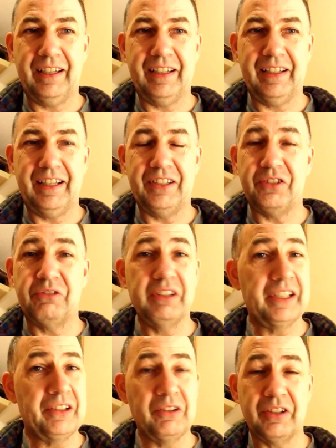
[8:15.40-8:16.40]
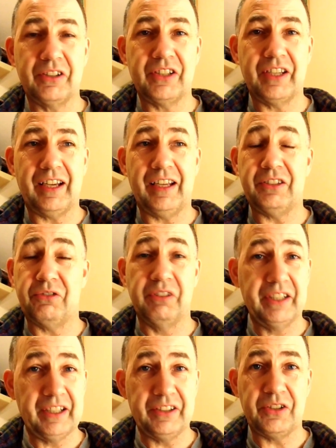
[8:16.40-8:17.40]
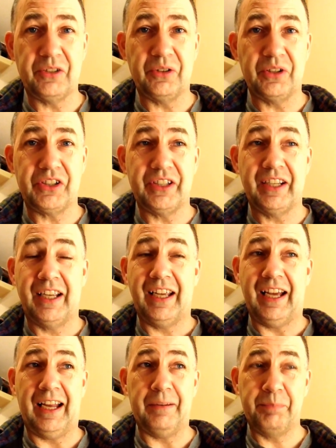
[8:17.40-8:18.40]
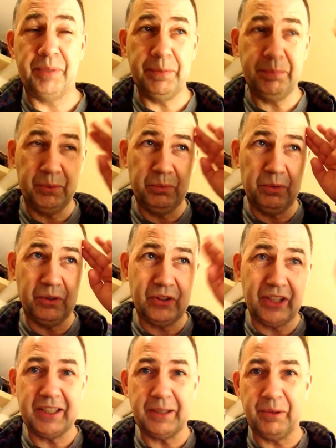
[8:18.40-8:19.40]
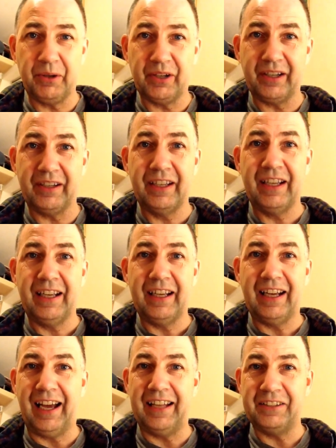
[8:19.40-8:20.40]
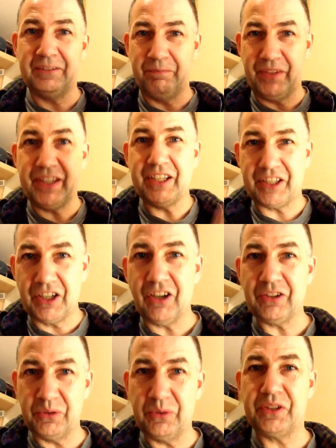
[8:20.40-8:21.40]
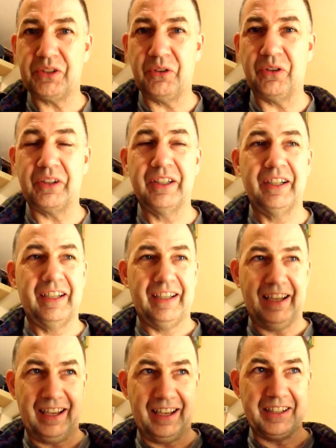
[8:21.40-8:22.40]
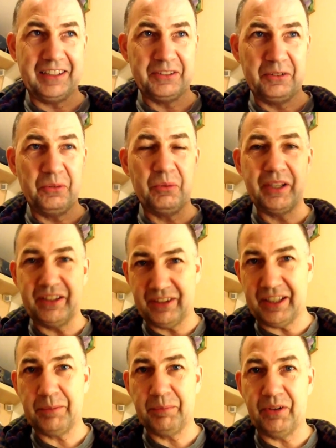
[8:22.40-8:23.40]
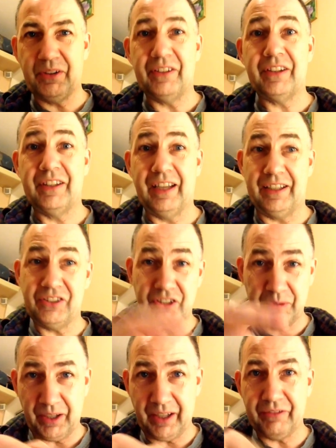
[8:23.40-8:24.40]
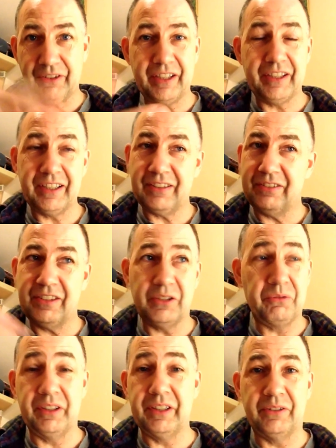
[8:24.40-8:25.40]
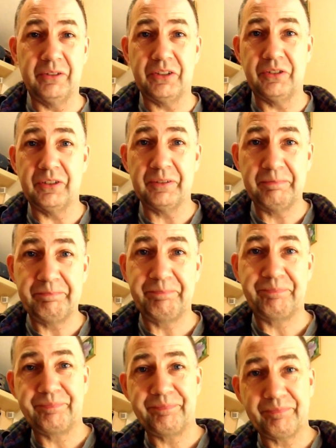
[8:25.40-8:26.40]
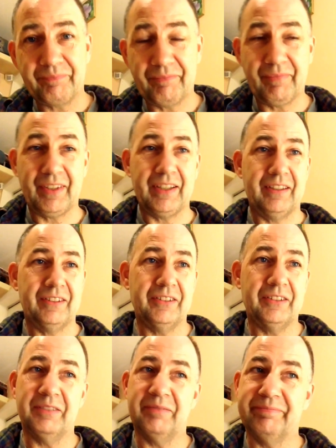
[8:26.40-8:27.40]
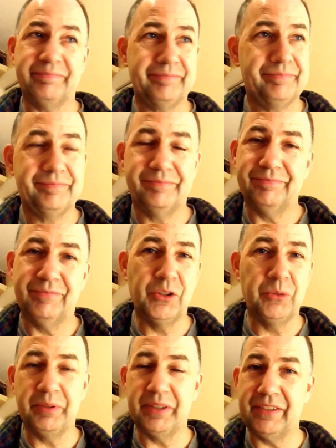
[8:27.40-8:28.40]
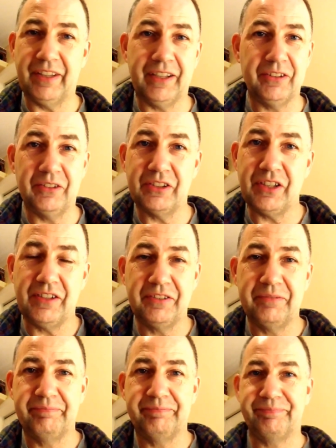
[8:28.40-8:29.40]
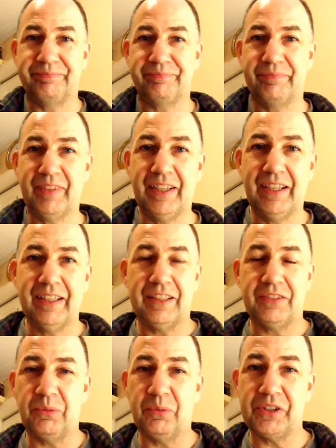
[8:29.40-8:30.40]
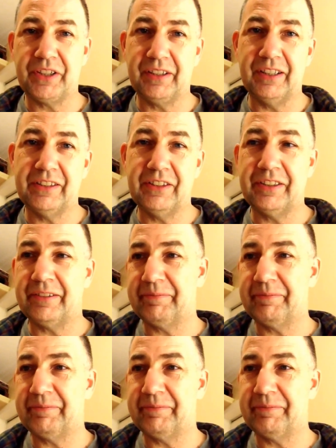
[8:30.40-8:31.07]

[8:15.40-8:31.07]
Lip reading: It's really naughty, it's really a distortion, and people will think about it and in their gut know it's wrong, and when they think about it and see what I've written here, they'll really know it's wrong. So don't believe that nonsense. Thanks for watching and listening.